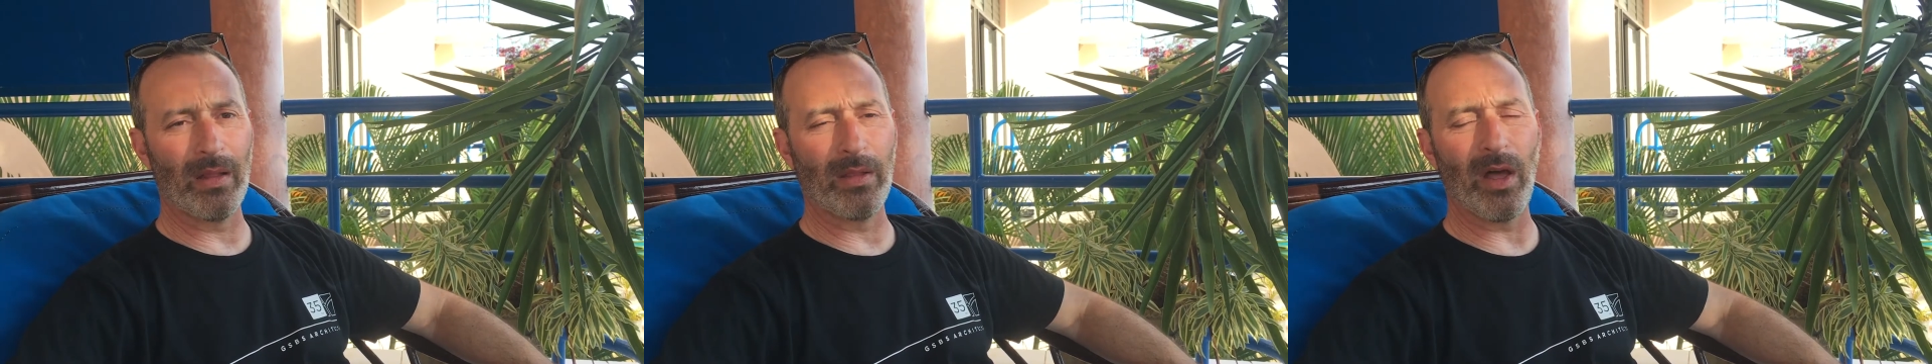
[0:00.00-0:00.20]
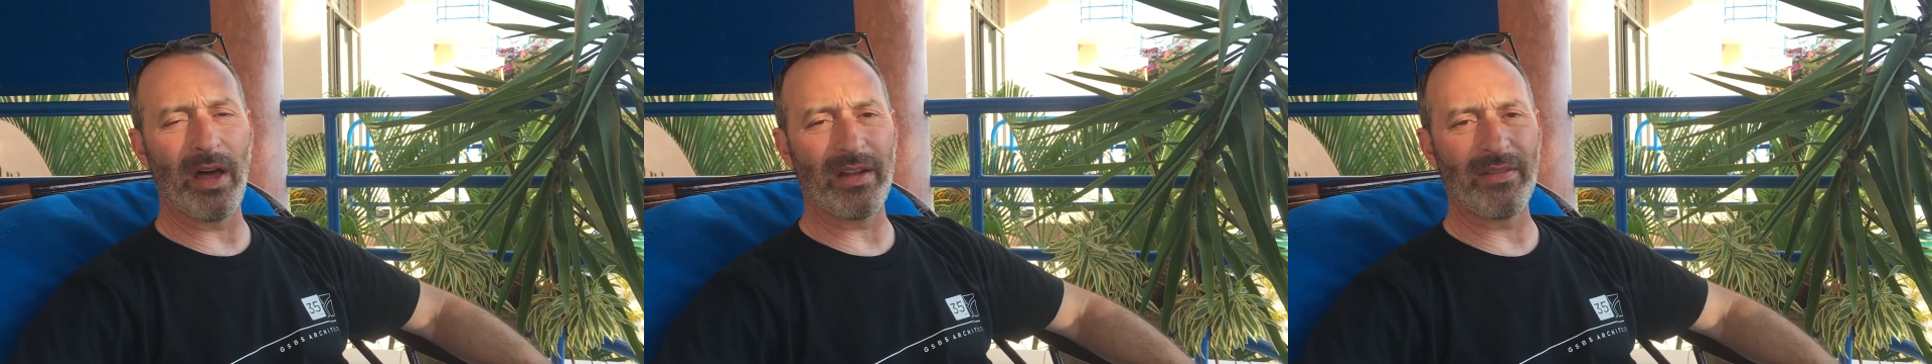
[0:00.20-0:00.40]

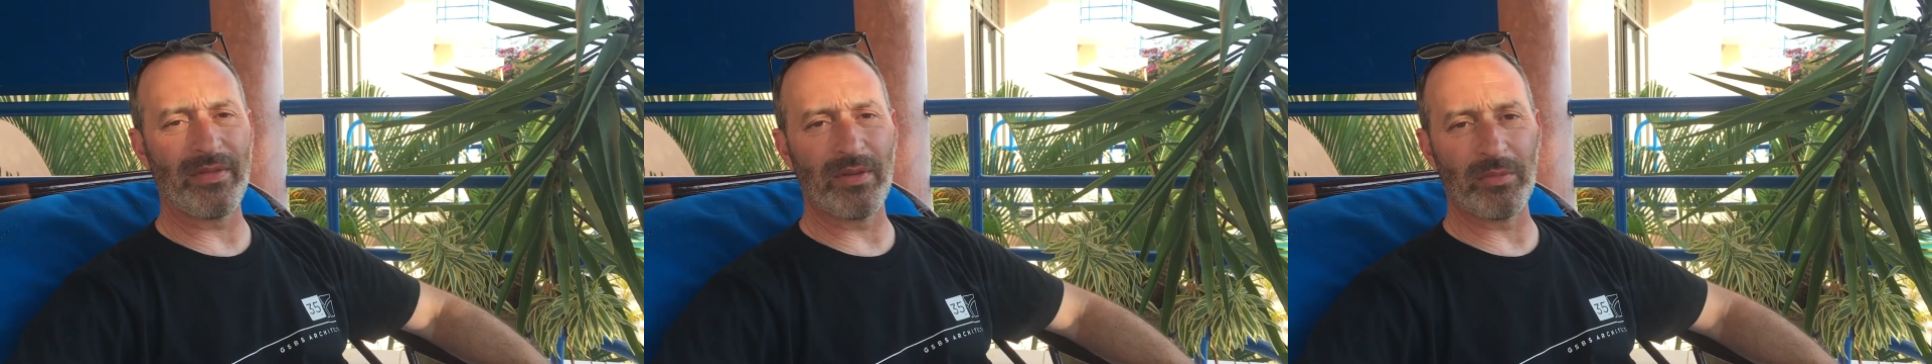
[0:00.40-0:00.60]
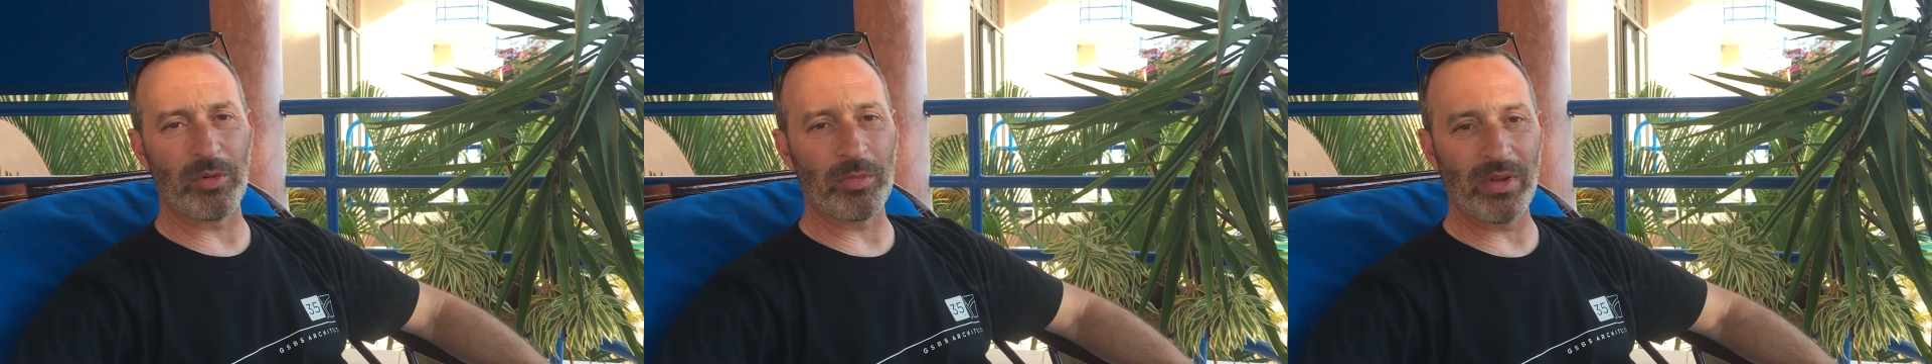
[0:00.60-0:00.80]
lot of
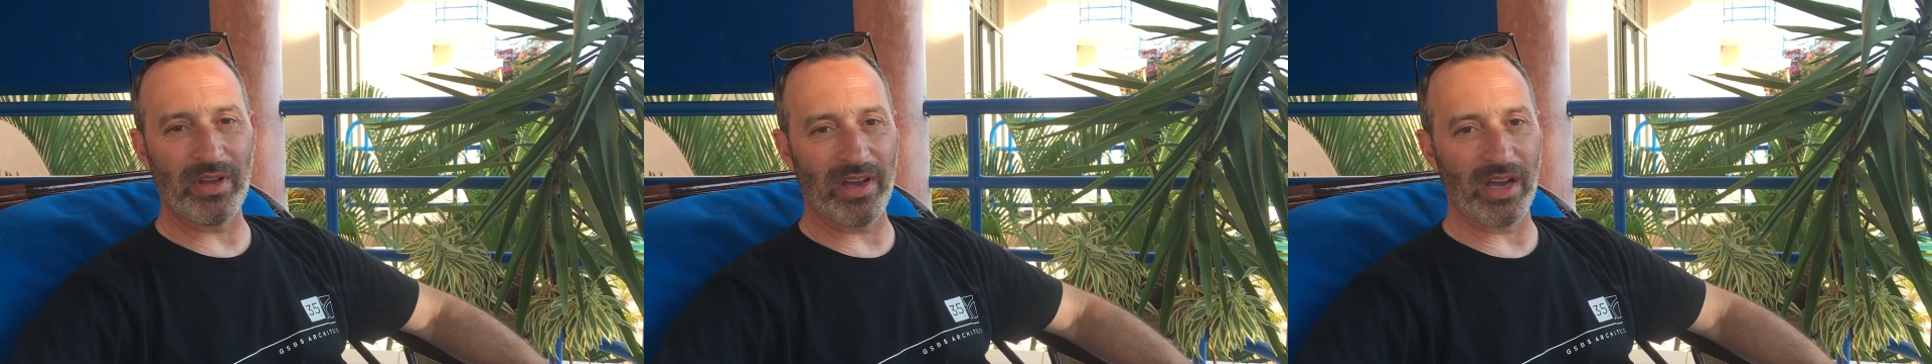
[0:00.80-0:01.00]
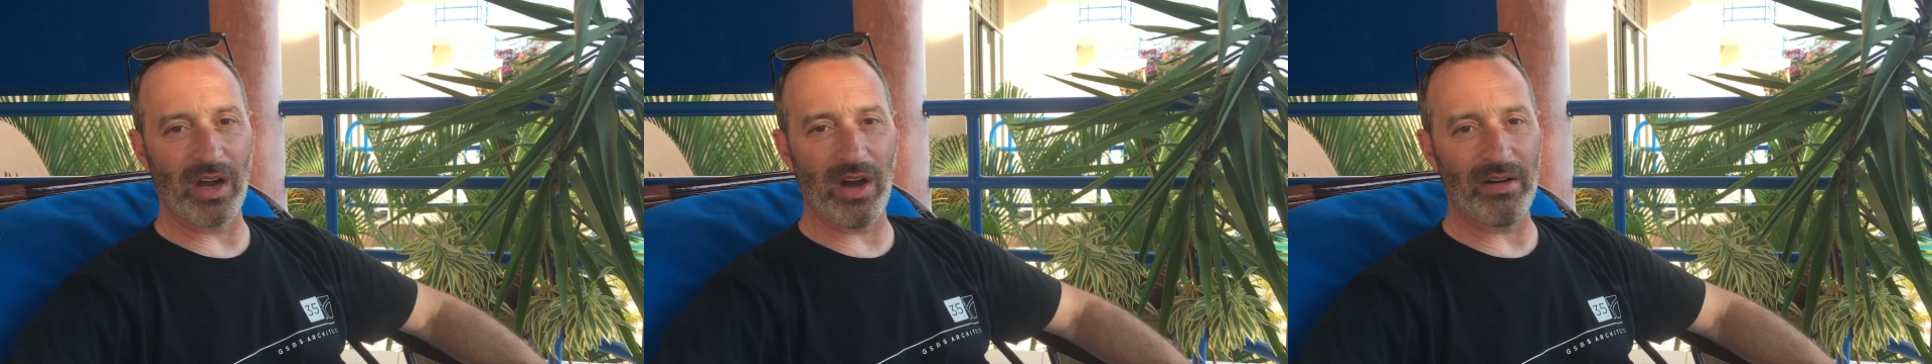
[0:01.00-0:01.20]
them are
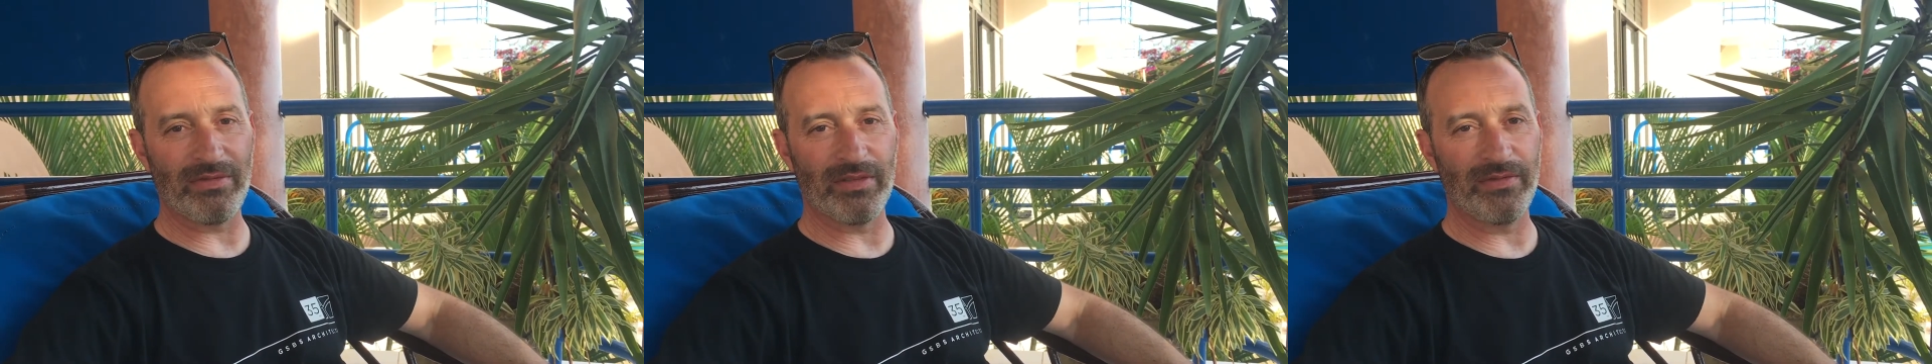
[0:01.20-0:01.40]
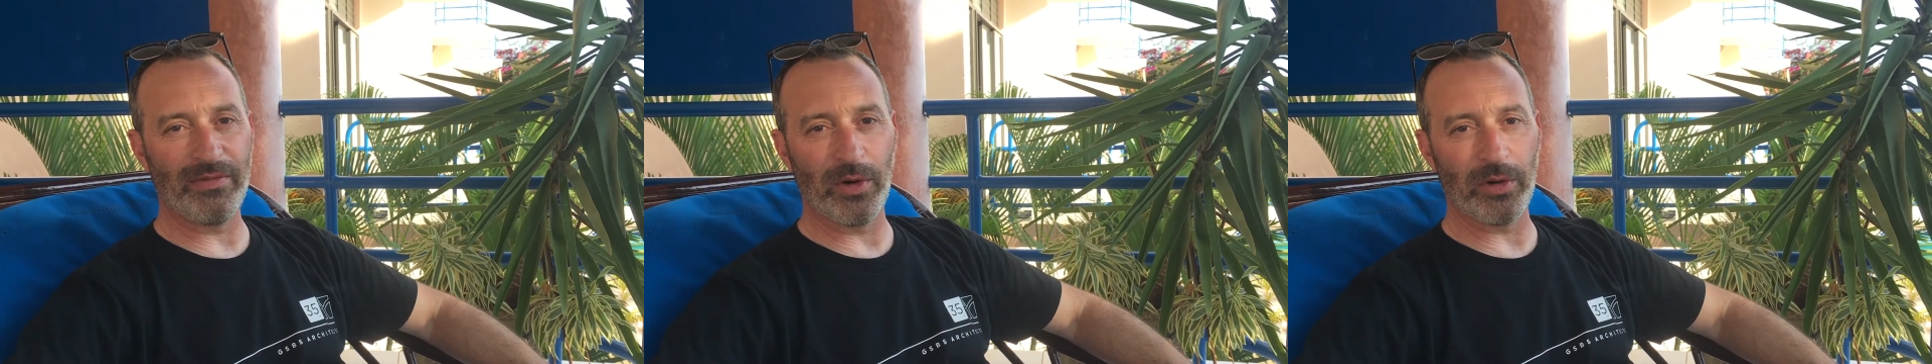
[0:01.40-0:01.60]
playing off
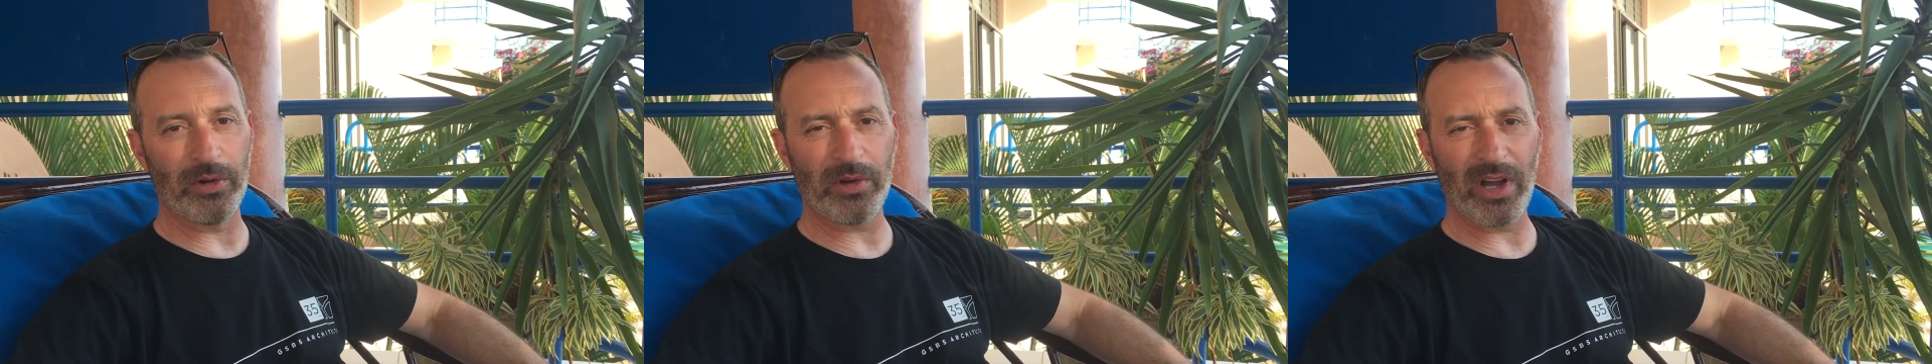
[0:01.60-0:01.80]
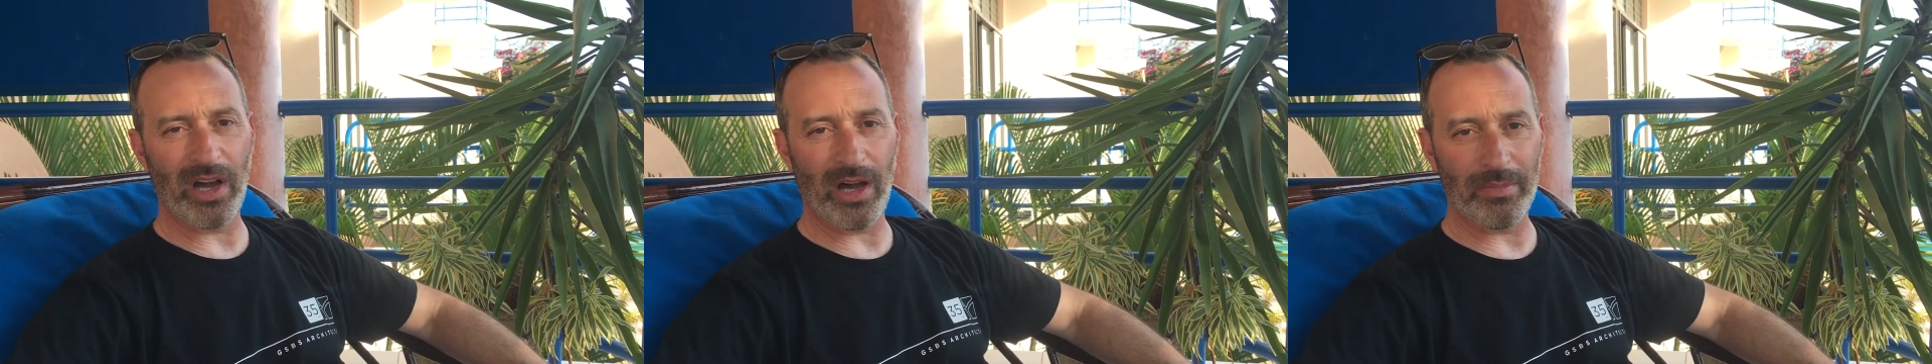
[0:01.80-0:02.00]
of
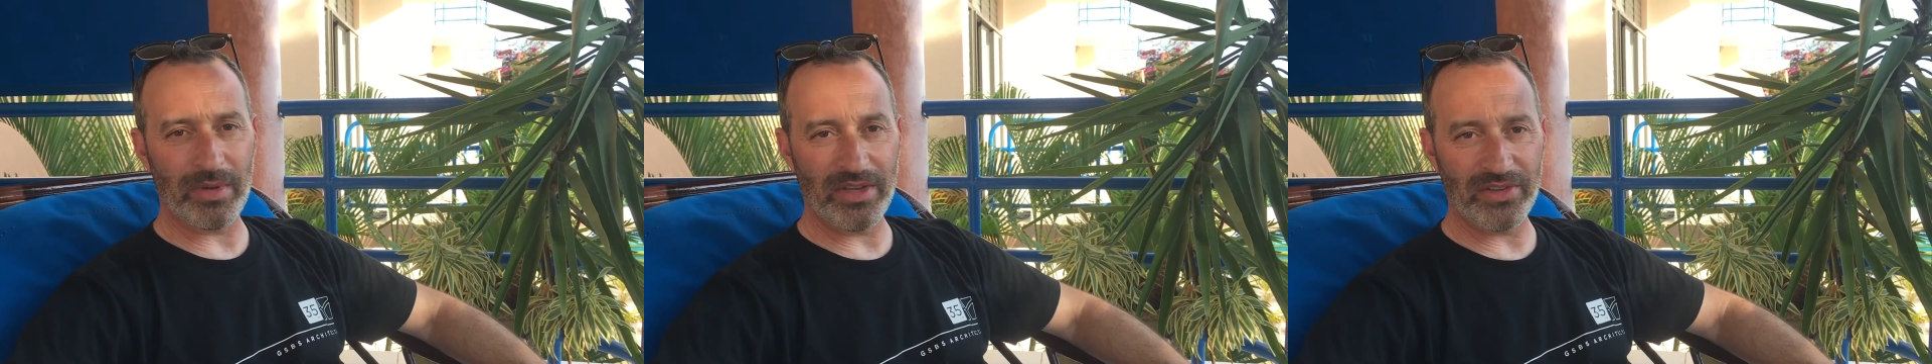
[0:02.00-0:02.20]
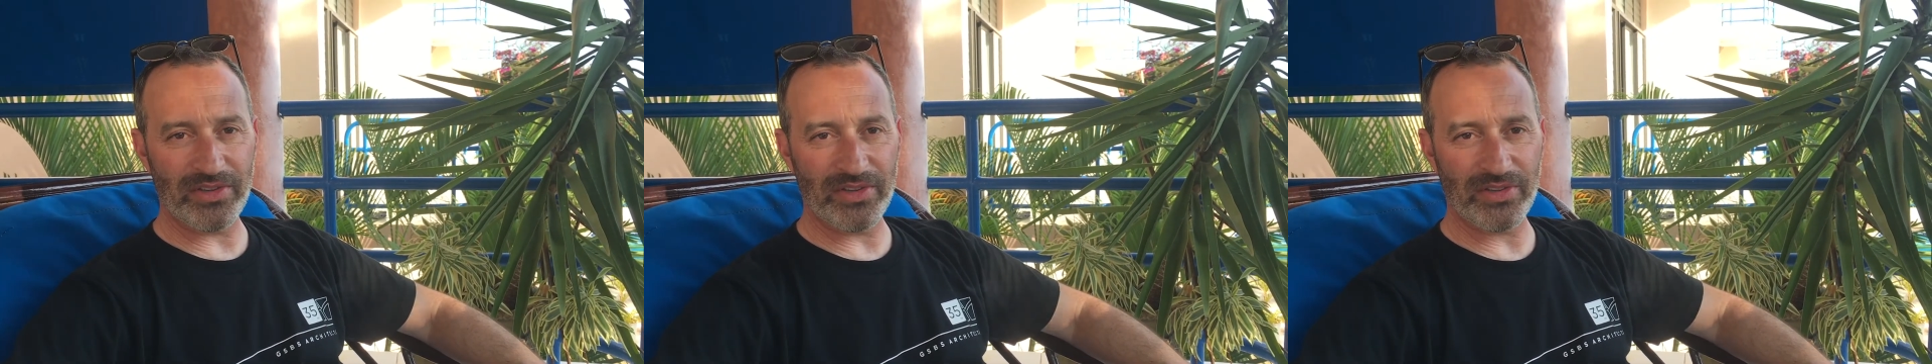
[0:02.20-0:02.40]

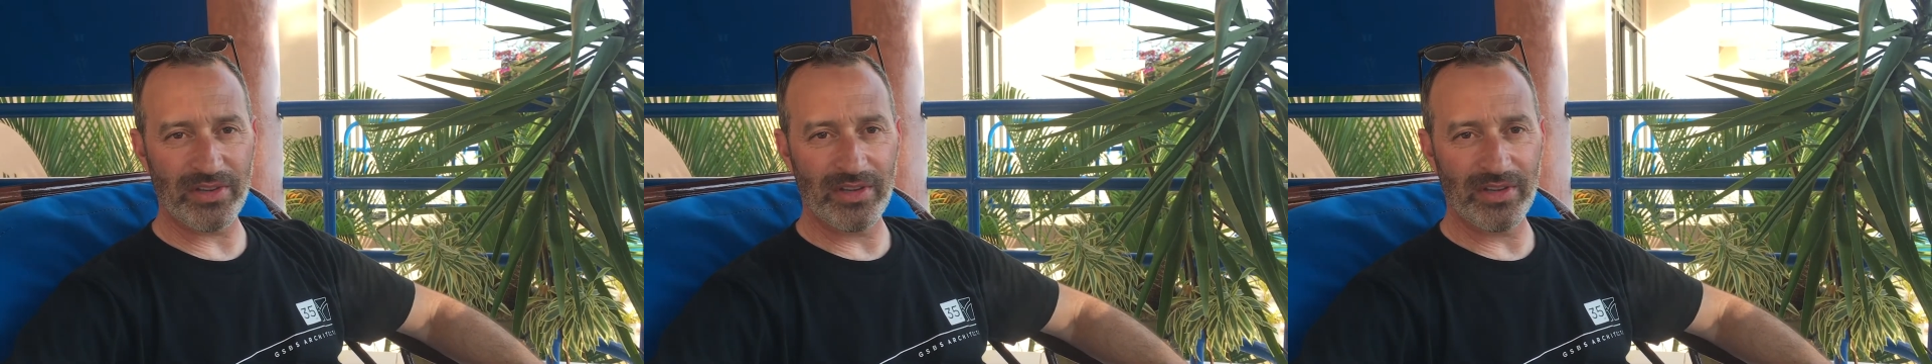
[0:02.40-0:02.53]
photocopies.